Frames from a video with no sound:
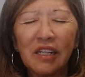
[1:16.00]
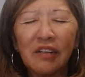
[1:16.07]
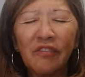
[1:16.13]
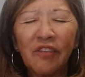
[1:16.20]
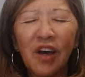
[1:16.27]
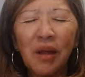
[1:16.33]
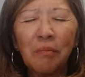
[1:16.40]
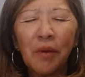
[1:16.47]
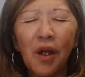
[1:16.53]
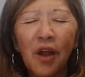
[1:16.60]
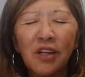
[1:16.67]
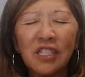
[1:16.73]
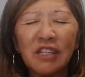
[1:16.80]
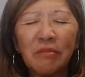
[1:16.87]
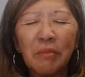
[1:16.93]
the divine
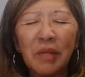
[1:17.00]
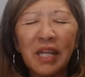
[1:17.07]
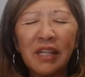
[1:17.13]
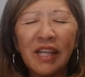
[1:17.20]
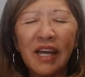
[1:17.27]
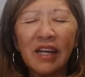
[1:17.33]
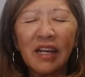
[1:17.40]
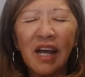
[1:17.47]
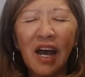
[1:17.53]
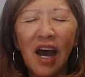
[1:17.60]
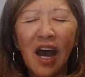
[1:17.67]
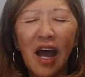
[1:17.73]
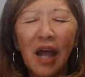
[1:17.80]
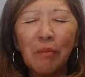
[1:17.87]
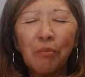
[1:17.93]
parts of me that
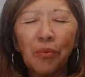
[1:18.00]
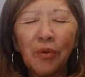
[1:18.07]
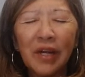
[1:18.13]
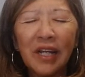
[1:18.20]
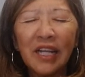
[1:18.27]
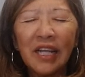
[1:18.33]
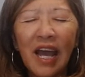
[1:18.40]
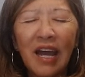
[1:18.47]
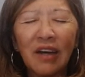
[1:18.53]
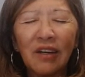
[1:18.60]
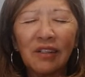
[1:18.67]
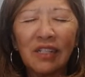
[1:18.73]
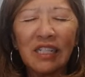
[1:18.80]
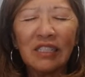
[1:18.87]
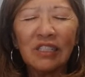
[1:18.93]
I bring
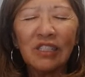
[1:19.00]
out